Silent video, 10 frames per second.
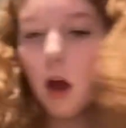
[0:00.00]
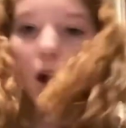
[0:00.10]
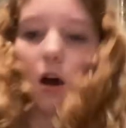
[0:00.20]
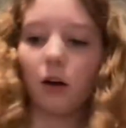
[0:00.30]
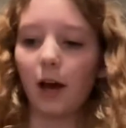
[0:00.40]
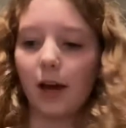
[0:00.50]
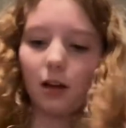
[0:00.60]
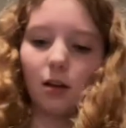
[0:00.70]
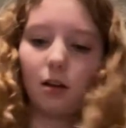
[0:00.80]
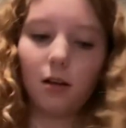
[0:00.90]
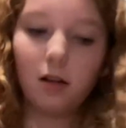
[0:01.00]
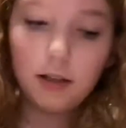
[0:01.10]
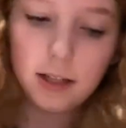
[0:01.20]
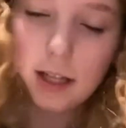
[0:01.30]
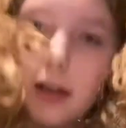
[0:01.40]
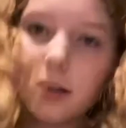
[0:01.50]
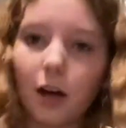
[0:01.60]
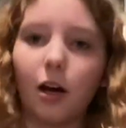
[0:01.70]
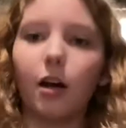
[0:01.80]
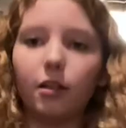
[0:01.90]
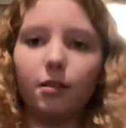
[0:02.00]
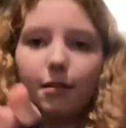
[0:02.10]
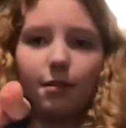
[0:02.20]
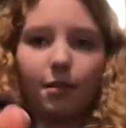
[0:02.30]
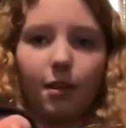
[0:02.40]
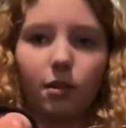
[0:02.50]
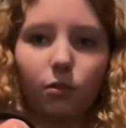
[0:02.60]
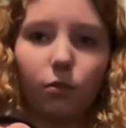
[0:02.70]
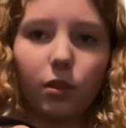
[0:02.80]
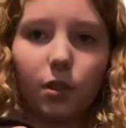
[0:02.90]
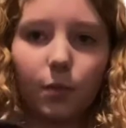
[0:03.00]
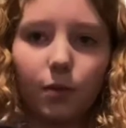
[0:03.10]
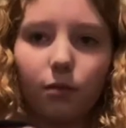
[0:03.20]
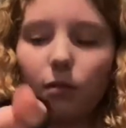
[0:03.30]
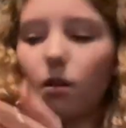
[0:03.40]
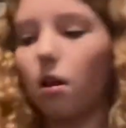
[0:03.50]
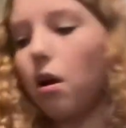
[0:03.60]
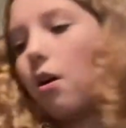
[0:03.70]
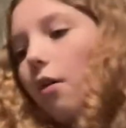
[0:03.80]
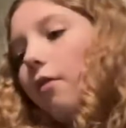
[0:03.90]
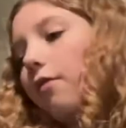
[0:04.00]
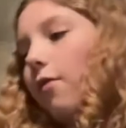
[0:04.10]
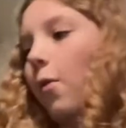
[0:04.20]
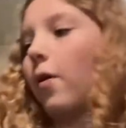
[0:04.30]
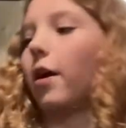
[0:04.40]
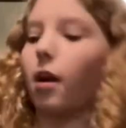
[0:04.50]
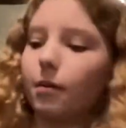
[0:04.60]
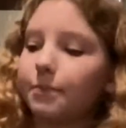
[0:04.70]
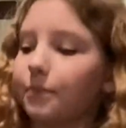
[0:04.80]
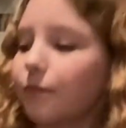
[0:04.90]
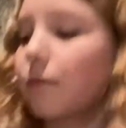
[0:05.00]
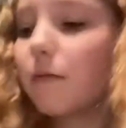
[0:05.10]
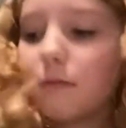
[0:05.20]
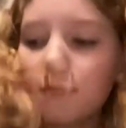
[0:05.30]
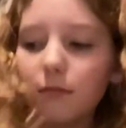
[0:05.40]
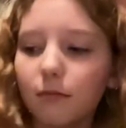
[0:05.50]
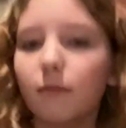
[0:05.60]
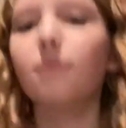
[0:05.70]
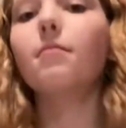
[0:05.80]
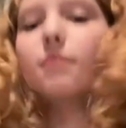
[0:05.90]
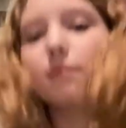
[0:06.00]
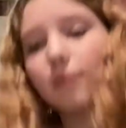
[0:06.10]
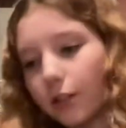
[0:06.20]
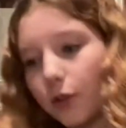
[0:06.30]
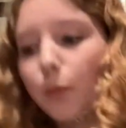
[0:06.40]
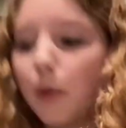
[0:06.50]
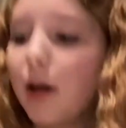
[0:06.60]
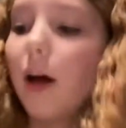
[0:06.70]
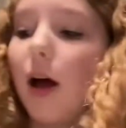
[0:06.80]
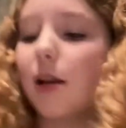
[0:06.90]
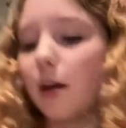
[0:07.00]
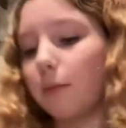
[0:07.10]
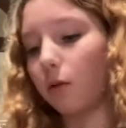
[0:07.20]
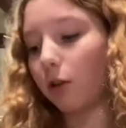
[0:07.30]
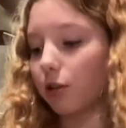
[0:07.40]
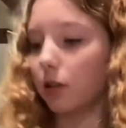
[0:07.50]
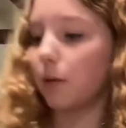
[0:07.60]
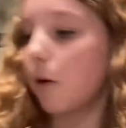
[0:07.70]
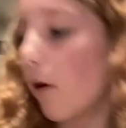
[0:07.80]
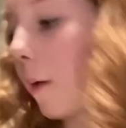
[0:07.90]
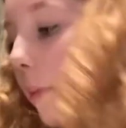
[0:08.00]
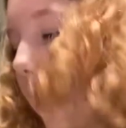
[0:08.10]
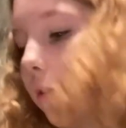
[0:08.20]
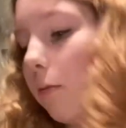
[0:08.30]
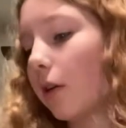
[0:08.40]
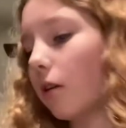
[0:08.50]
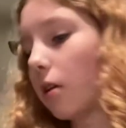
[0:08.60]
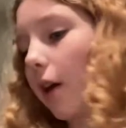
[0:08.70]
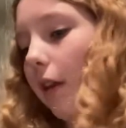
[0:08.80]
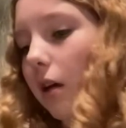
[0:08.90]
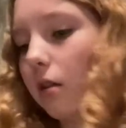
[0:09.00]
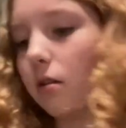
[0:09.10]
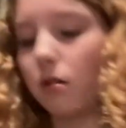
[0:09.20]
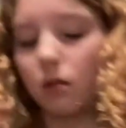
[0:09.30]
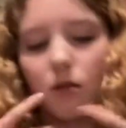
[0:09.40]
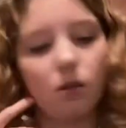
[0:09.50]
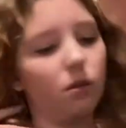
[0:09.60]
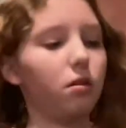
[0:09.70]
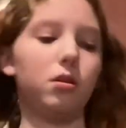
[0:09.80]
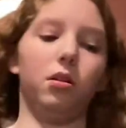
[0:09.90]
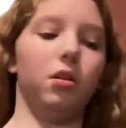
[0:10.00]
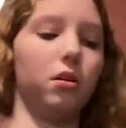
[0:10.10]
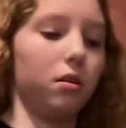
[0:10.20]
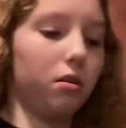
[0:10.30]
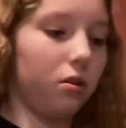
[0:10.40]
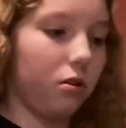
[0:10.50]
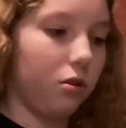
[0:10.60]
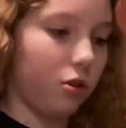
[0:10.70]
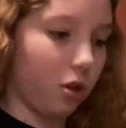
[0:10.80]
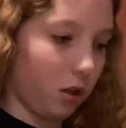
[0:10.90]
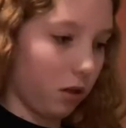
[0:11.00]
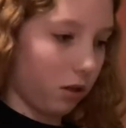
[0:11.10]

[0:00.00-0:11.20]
Okay, got a D'Unquint spoon for my soup. Now I'm gonna watch Lizzie McGuire, but I do wanna try this chicken